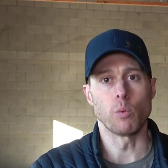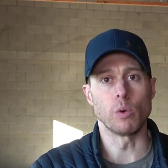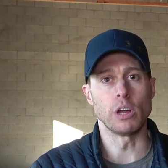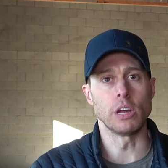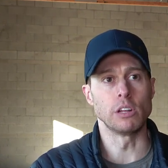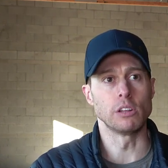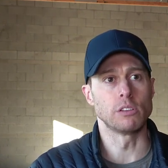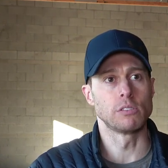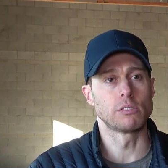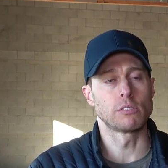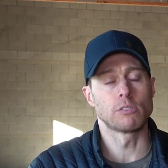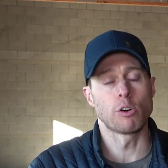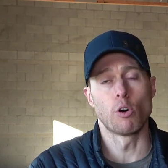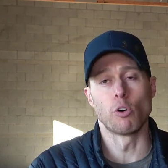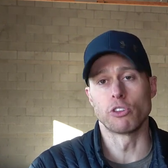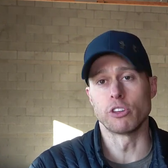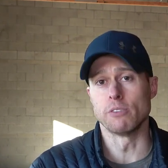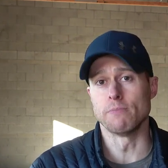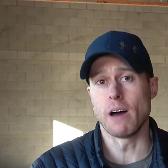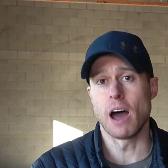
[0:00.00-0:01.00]
We
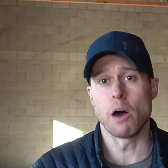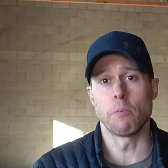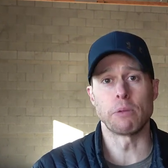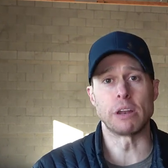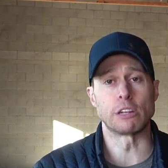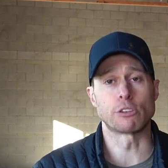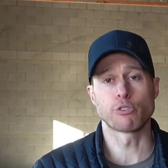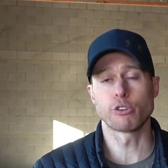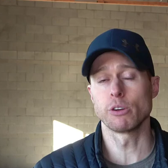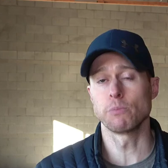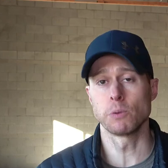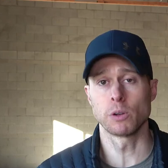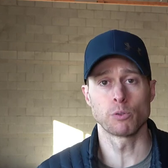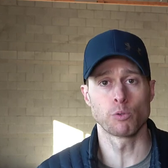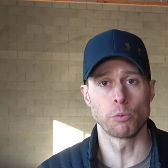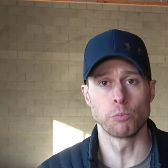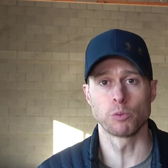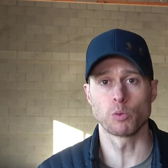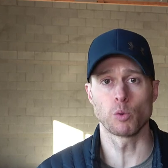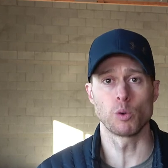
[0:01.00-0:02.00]
told him how many treatment
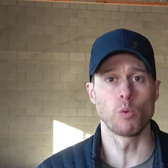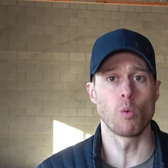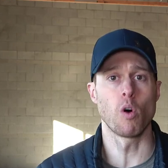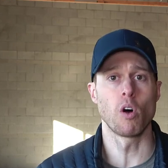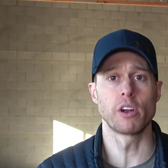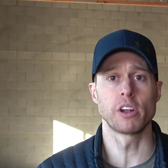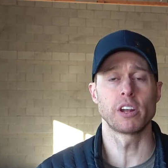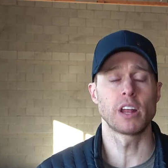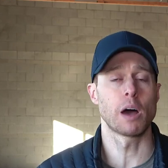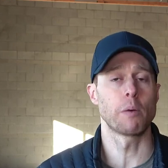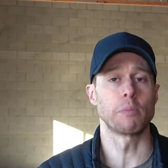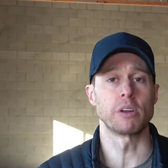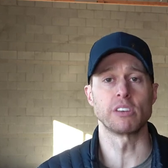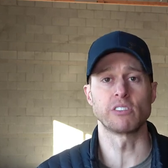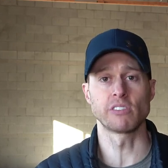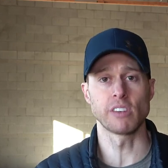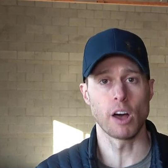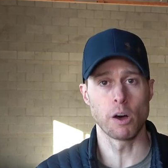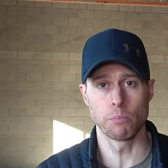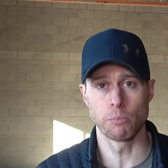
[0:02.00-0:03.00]
rooms we wanted, how many
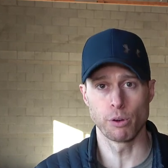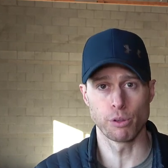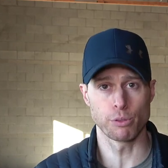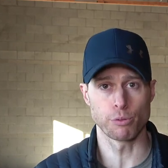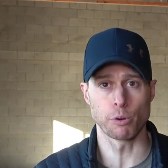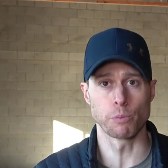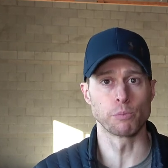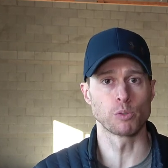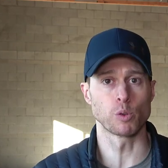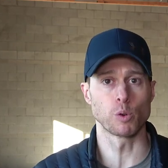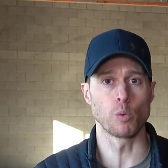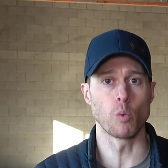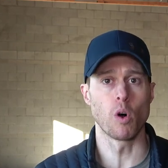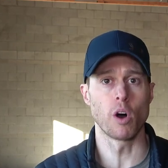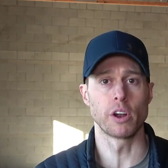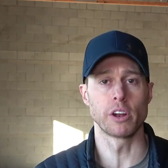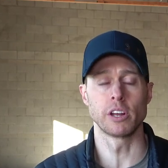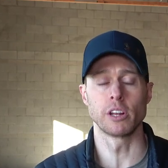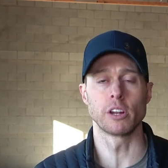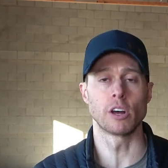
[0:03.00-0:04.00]
sound booth rooms we
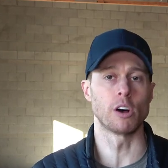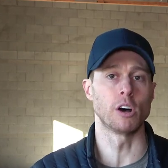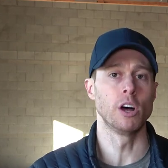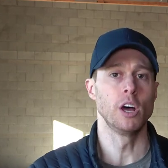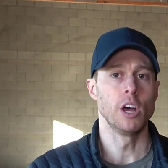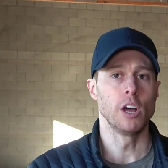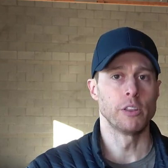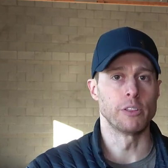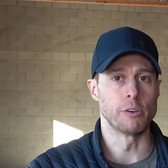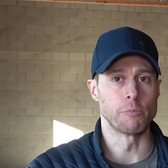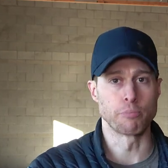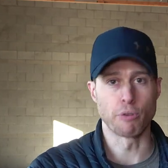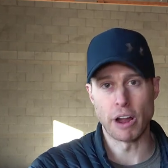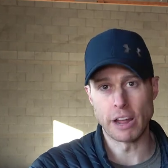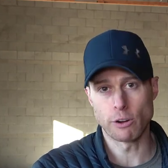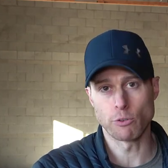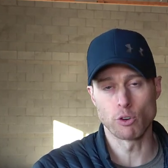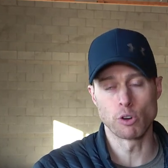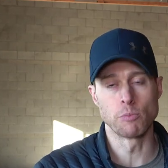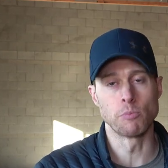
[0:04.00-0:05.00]
wanted, uh, the
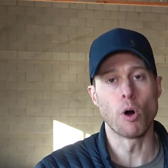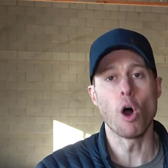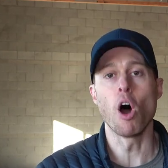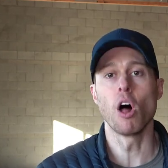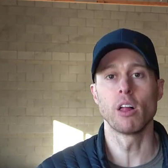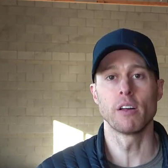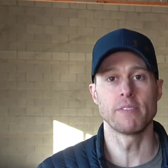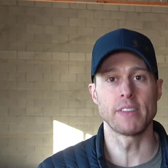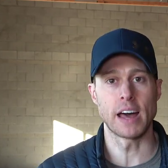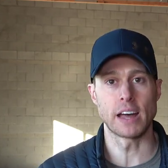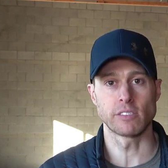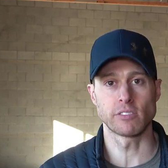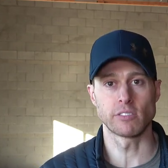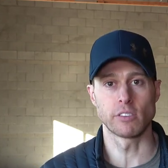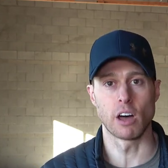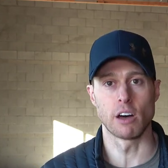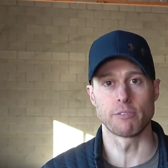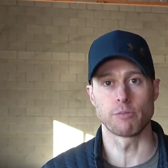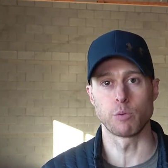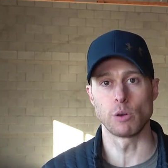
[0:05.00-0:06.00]
break room, all of that
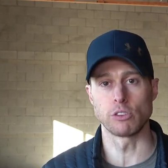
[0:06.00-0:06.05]
stuff.